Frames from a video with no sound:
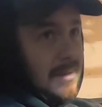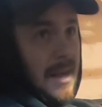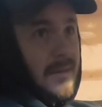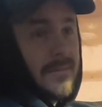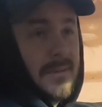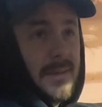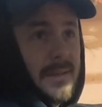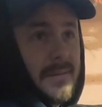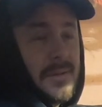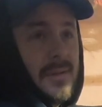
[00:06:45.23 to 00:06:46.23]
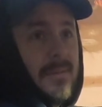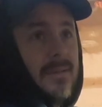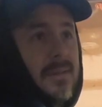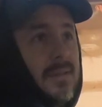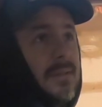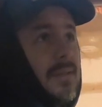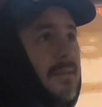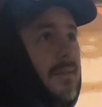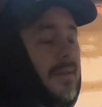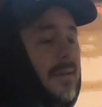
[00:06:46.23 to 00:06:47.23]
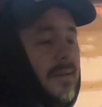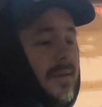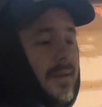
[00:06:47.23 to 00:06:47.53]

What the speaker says: I don't really give a shit about the interior,